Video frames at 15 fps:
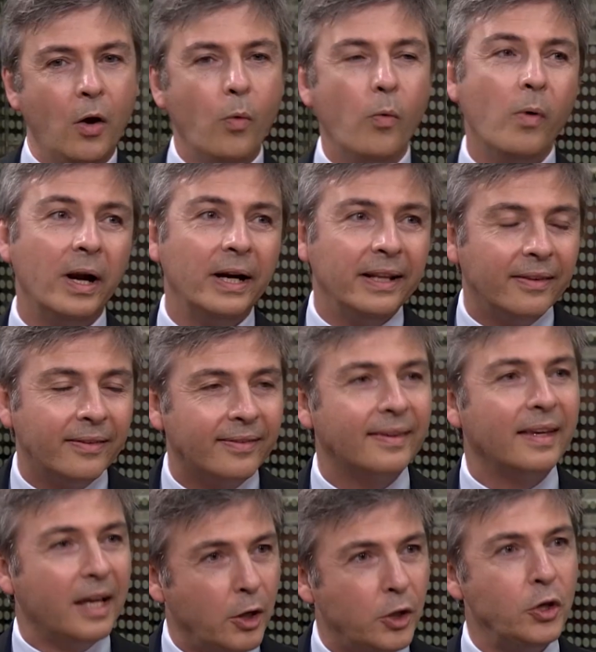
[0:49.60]
Well,
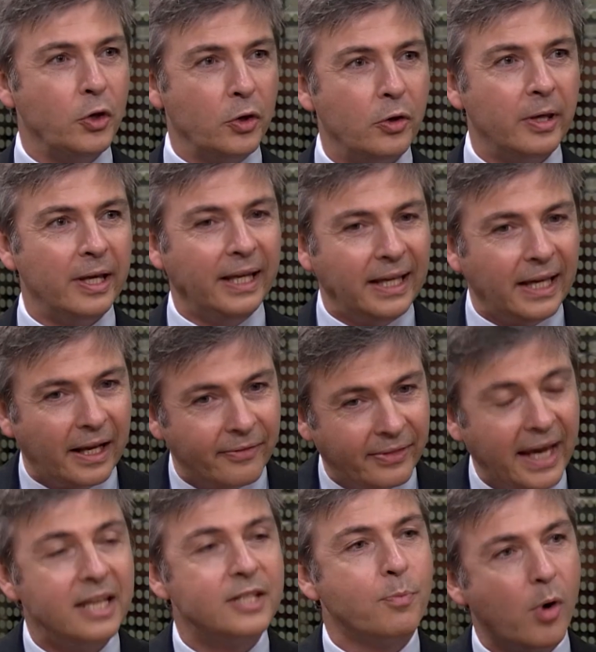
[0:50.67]

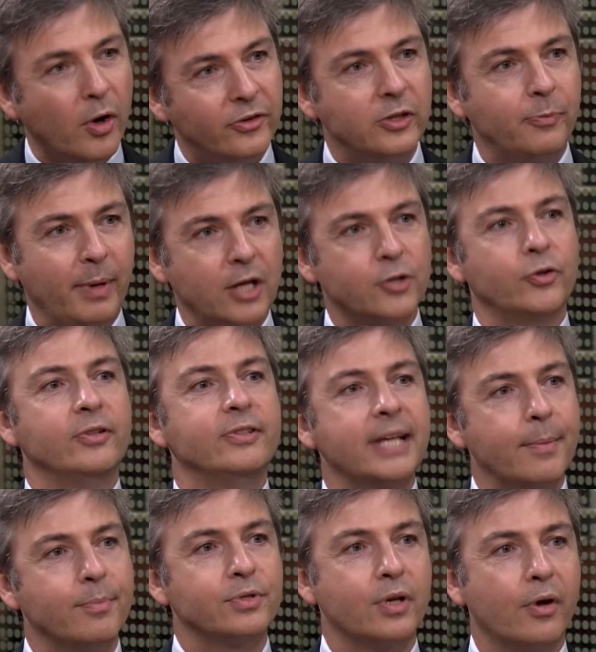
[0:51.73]
there is more dispersion in
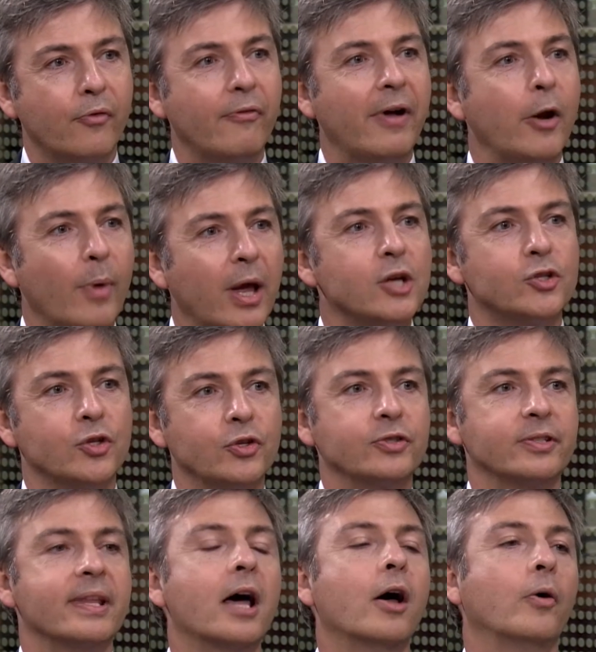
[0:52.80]
terms of
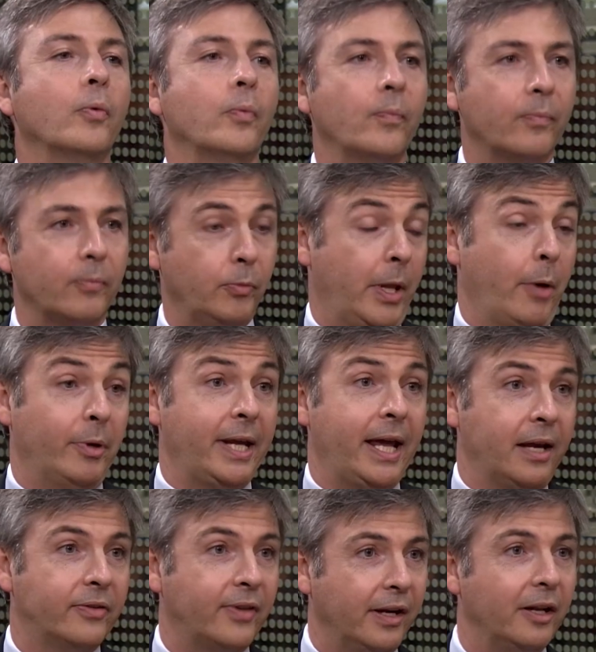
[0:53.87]
valuations
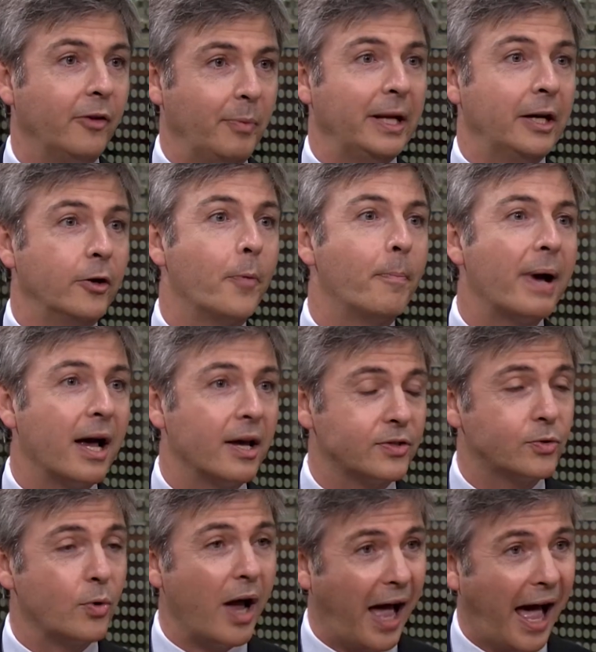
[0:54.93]
nowadays than there's been in the past.
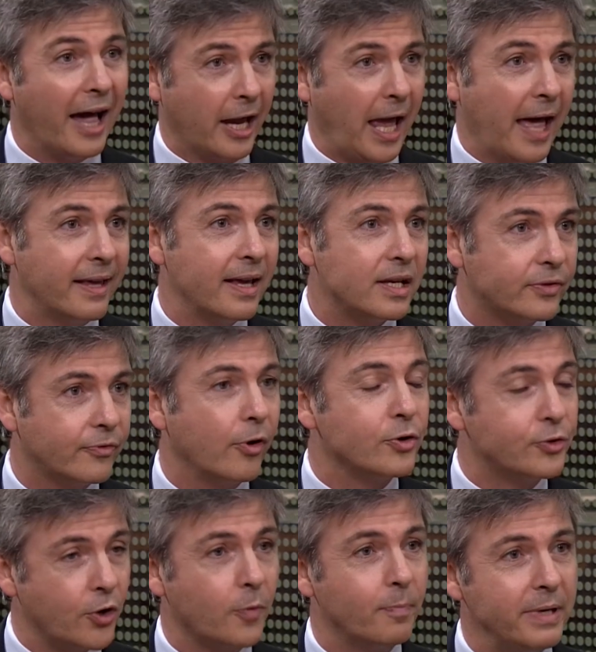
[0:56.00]
So I guess for a
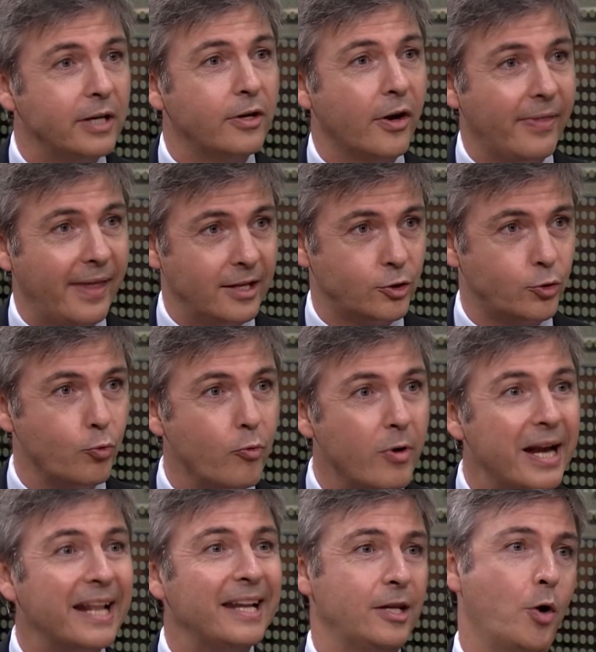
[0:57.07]
stock picker, that's
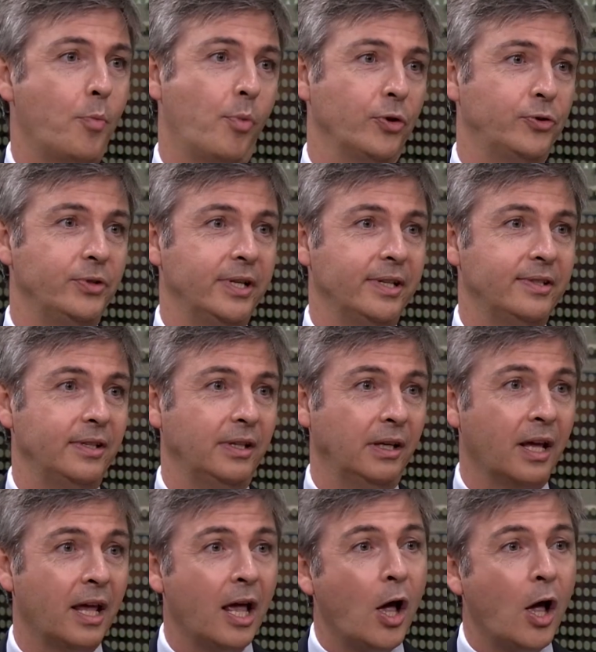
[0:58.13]
really the opportunity.